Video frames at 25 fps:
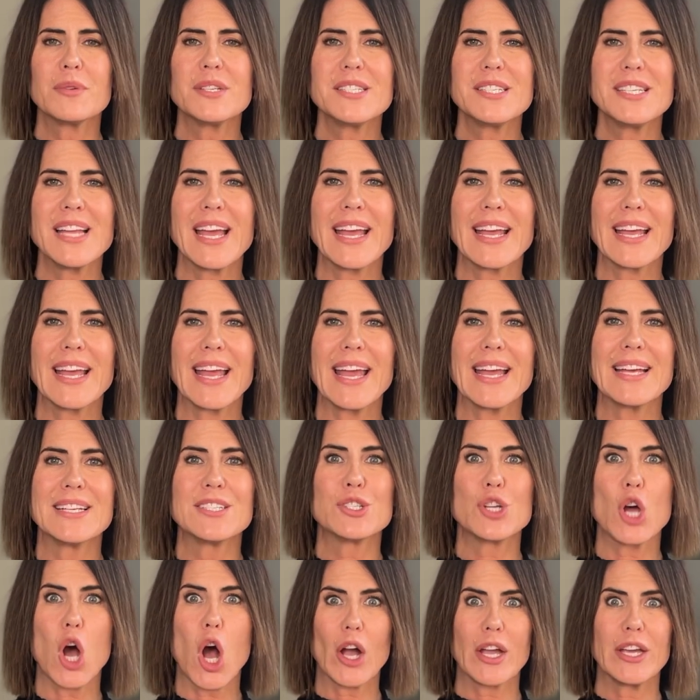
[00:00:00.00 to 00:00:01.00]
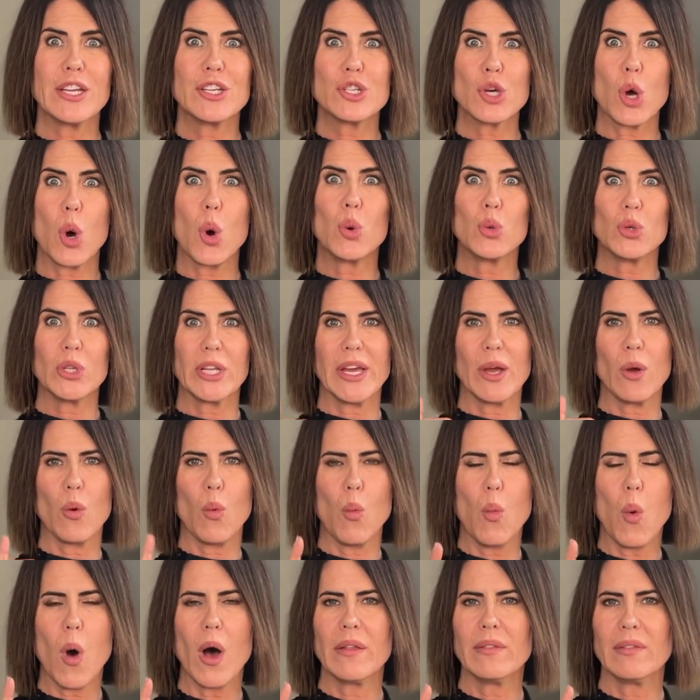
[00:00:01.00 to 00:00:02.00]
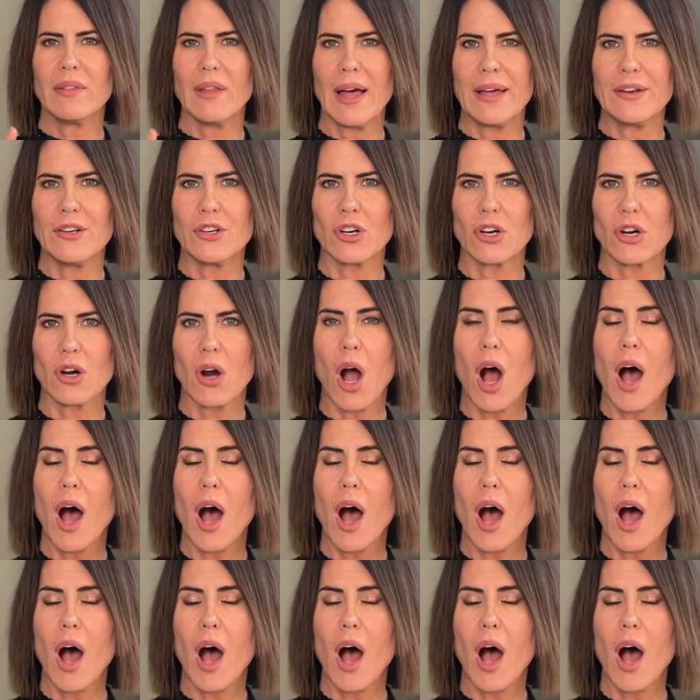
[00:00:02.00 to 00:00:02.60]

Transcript: mistake is talking to only one lender.